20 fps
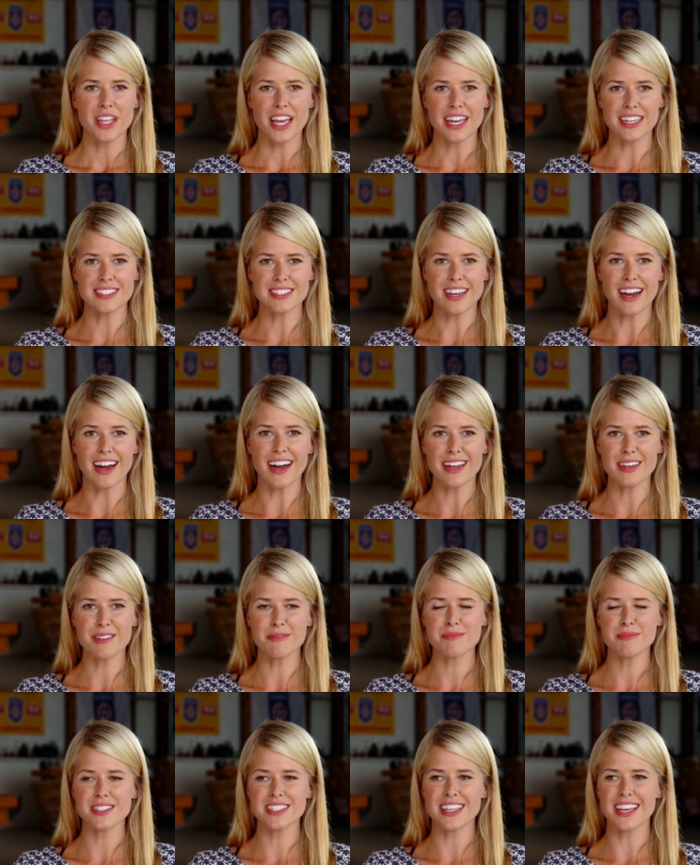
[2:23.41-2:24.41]
at
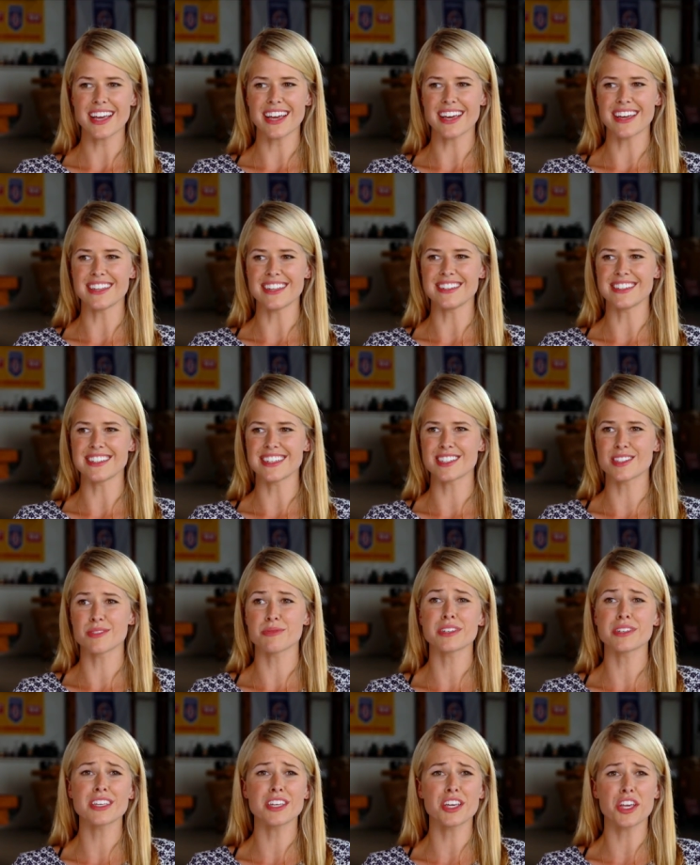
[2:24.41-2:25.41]
times, and it's
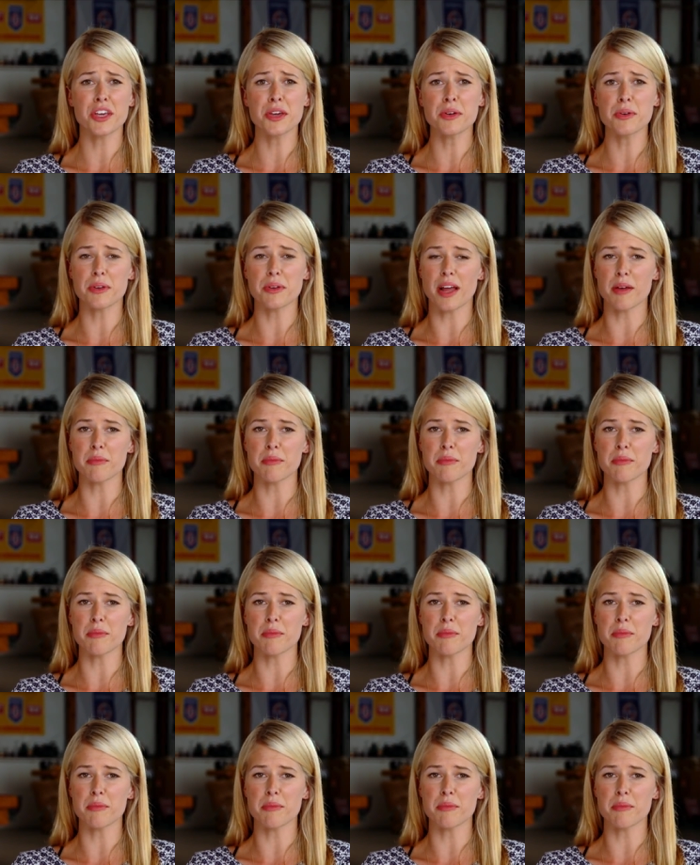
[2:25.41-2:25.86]
really cute.